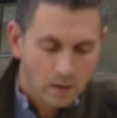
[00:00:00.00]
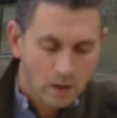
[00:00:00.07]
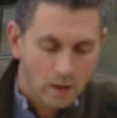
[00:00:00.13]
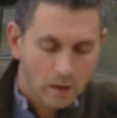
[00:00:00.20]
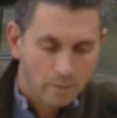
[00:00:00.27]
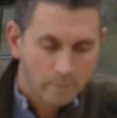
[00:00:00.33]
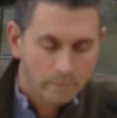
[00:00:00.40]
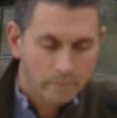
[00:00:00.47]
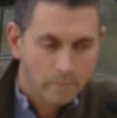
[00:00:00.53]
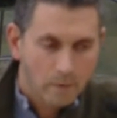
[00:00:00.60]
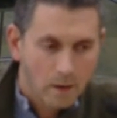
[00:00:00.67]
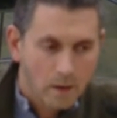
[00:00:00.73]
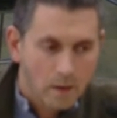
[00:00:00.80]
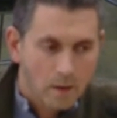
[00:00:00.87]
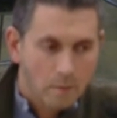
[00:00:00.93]

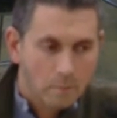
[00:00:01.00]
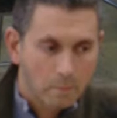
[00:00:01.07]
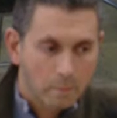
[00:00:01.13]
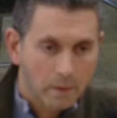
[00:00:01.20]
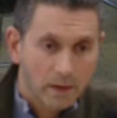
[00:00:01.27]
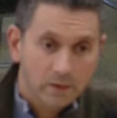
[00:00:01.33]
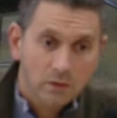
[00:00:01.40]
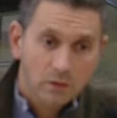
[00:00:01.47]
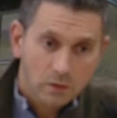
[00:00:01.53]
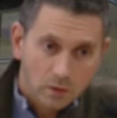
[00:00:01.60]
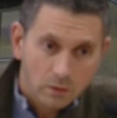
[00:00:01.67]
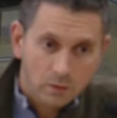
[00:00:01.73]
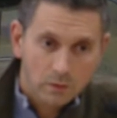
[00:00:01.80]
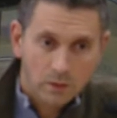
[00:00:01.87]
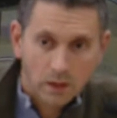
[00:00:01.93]
But at the
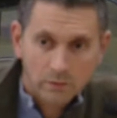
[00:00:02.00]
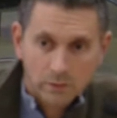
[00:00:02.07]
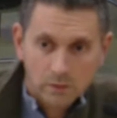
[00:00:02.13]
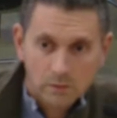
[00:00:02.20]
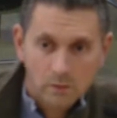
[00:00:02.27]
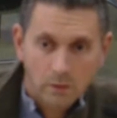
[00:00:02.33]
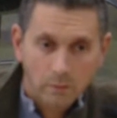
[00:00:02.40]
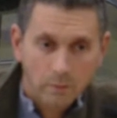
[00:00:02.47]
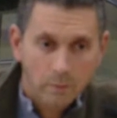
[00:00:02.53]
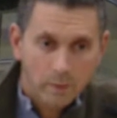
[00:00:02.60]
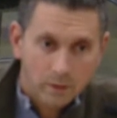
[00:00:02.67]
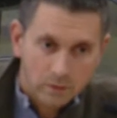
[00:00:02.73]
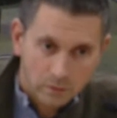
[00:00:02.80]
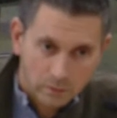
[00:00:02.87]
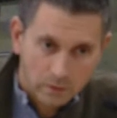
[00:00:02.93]
local level, we've
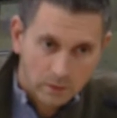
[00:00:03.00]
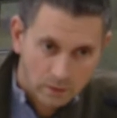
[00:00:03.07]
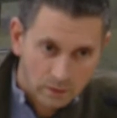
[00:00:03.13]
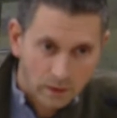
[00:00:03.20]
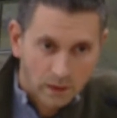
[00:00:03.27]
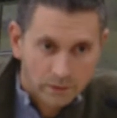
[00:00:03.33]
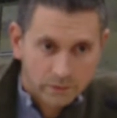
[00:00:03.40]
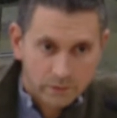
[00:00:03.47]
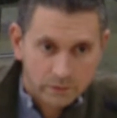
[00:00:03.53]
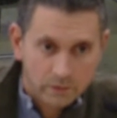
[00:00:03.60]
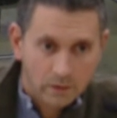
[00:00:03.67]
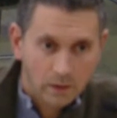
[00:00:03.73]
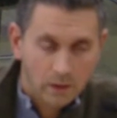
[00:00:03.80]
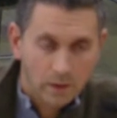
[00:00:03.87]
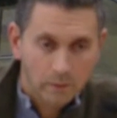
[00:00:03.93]
been doing a
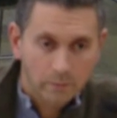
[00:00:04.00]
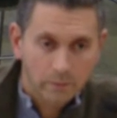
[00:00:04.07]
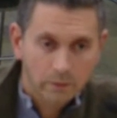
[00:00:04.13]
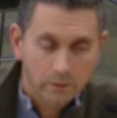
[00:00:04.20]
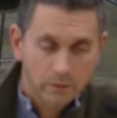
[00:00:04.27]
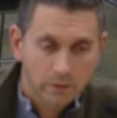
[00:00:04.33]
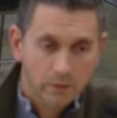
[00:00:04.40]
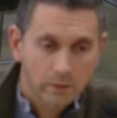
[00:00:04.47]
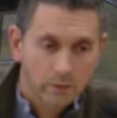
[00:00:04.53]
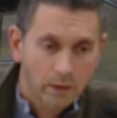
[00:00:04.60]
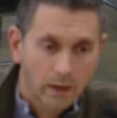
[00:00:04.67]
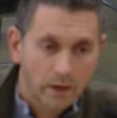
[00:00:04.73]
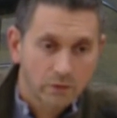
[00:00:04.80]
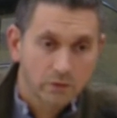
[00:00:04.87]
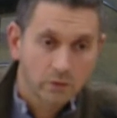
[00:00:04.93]
lot. So
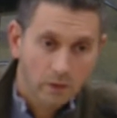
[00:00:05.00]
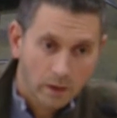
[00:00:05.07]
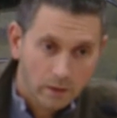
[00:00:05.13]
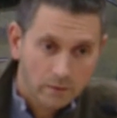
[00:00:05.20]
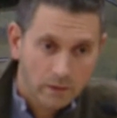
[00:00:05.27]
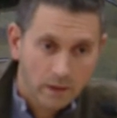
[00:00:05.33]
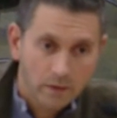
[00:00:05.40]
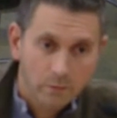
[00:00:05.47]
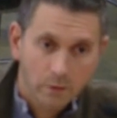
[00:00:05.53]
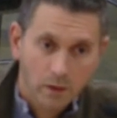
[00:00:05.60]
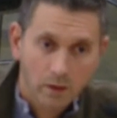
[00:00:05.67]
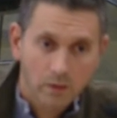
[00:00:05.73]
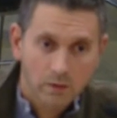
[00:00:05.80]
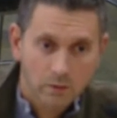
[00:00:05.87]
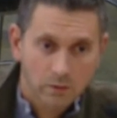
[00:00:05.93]
as you outlined, we
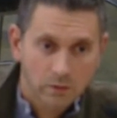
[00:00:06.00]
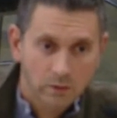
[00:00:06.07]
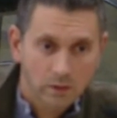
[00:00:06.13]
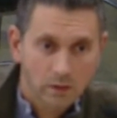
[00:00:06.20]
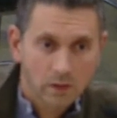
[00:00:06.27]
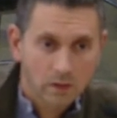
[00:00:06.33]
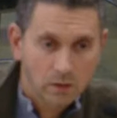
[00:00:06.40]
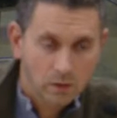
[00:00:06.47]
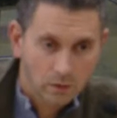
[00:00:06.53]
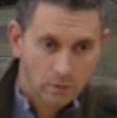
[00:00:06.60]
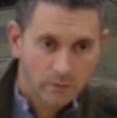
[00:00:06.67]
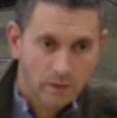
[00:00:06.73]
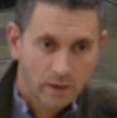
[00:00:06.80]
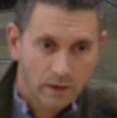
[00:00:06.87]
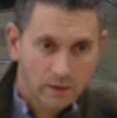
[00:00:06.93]
are using
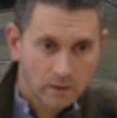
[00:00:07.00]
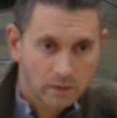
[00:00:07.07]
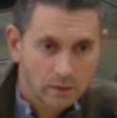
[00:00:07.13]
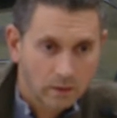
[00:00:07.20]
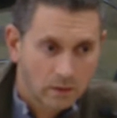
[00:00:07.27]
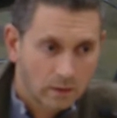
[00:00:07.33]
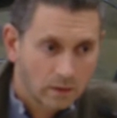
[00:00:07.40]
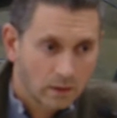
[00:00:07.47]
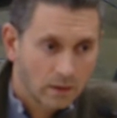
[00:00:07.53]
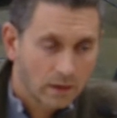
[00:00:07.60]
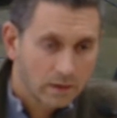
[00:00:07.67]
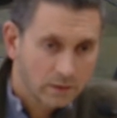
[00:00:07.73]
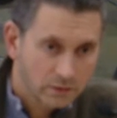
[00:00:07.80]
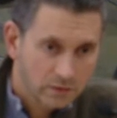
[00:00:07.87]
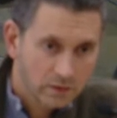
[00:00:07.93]
Unified
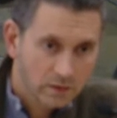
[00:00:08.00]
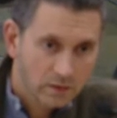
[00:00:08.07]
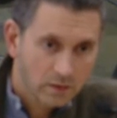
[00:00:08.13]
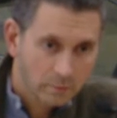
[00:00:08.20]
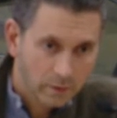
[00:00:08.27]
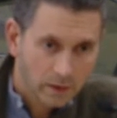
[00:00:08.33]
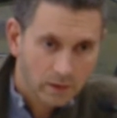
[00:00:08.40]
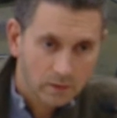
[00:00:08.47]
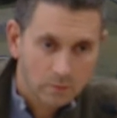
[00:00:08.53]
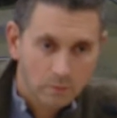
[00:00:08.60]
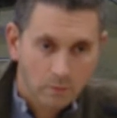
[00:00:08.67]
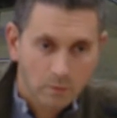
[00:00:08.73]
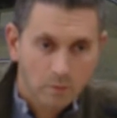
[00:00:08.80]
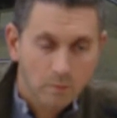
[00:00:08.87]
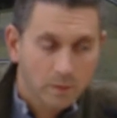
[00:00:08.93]
Incident Command,
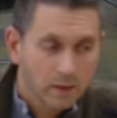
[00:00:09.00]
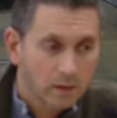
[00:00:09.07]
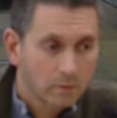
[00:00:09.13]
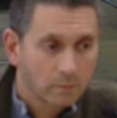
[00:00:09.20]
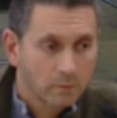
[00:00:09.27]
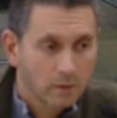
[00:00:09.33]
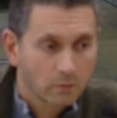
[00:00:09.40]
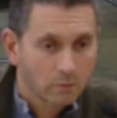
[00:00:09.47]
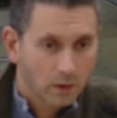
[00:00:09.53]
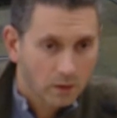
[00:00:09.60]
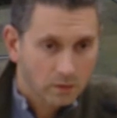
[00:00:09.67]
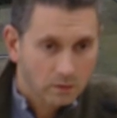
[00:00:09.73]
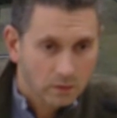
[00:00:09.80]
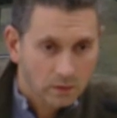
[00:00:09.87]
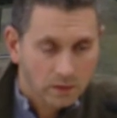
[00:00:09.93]
where we're meeting
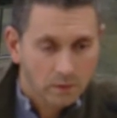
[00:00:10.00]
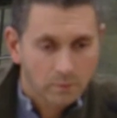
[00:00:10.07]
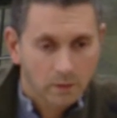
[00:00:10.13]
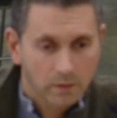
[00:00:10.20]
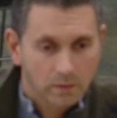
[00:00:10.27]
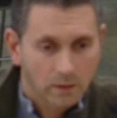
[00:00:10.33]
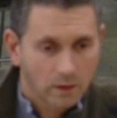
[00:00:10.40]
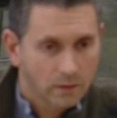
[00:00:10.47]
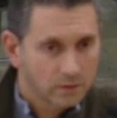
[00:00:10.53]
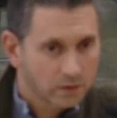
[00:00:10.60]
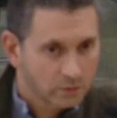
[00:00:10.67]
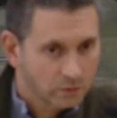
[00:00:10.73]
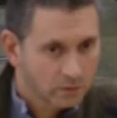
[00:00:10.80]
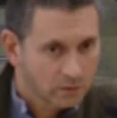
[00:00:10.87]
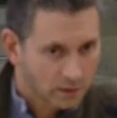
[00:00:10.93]
regularly with all the
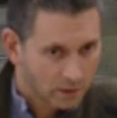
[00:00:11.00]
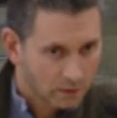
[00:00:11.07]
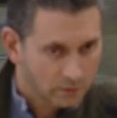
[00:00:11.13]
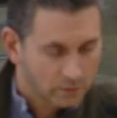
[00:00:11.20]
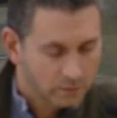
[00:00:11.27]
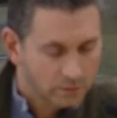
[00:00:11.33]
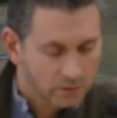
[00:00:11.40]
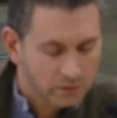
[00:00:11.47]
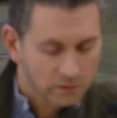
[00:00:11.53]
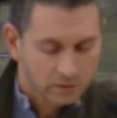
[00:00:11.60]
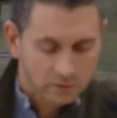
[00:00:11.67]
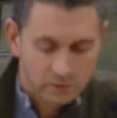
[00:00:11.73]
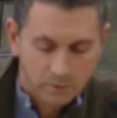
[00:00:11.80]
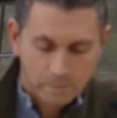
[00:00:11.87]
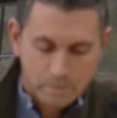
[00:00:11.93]
different town officials,